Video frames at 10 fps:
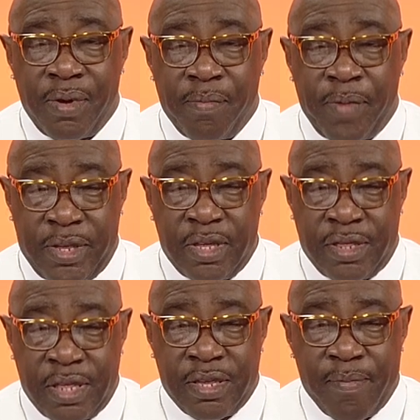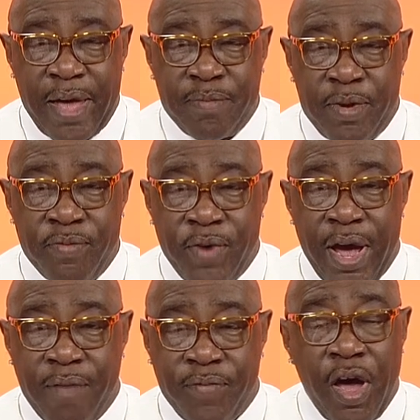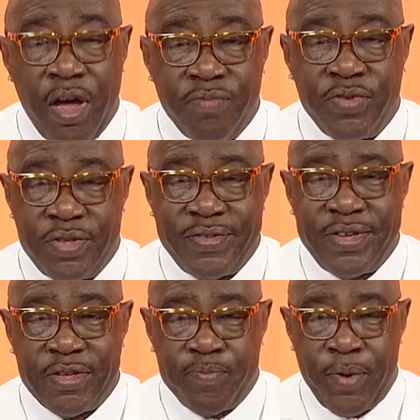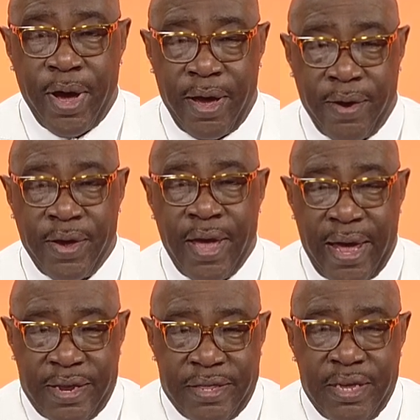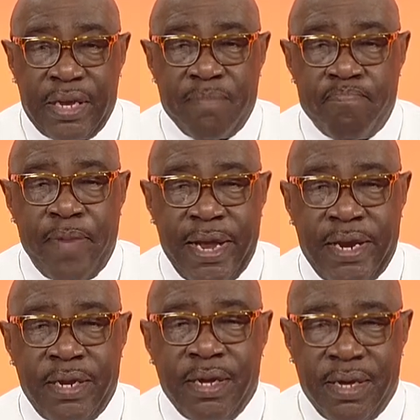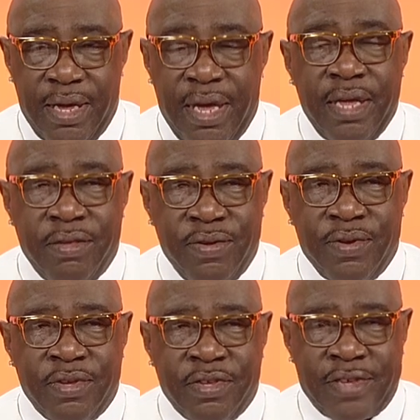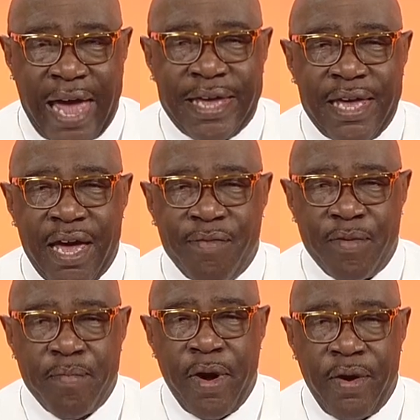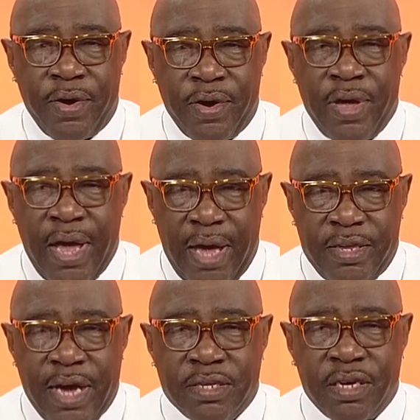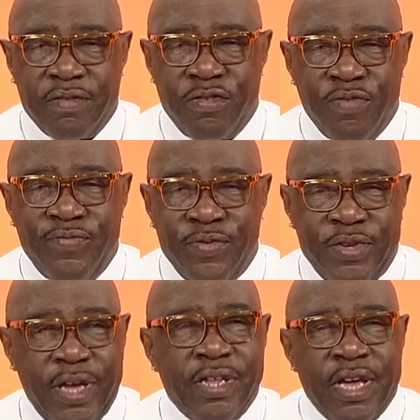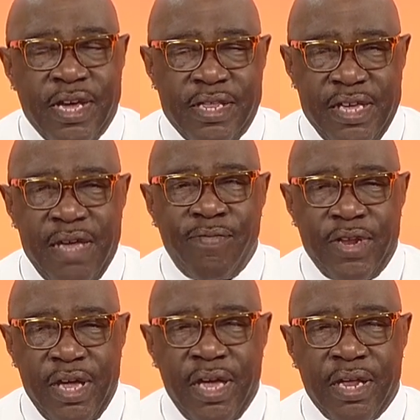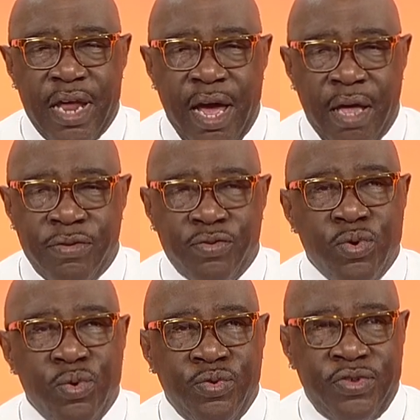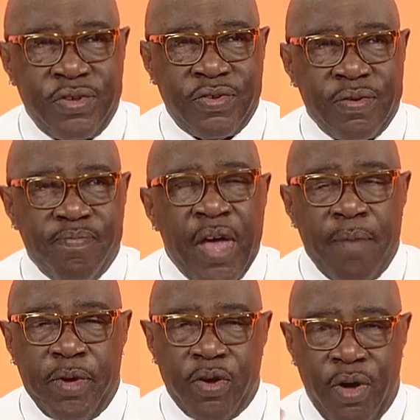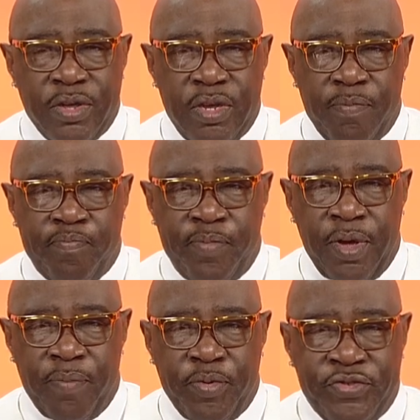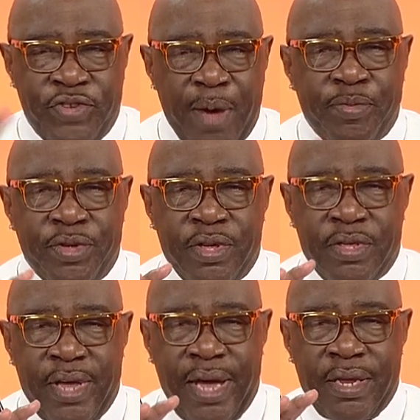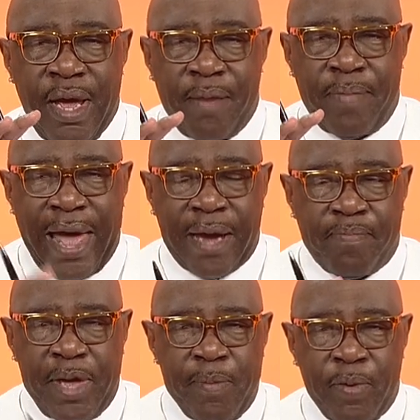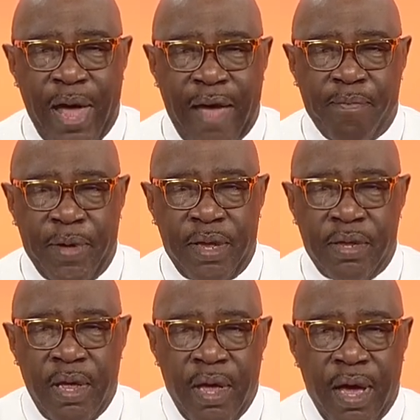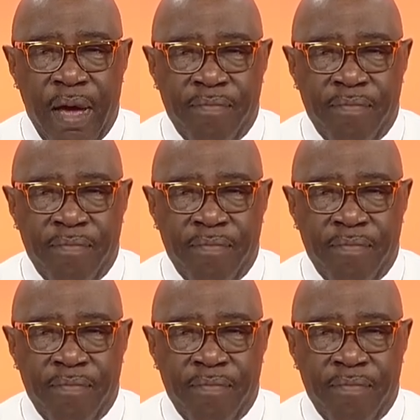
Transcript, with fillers: but this system has been around for hundreds of years prior, and it's still embedded into the psyche of America. And Dr. Kunjufu says it's even in our school system because of the, the perceptions that black people have been uh,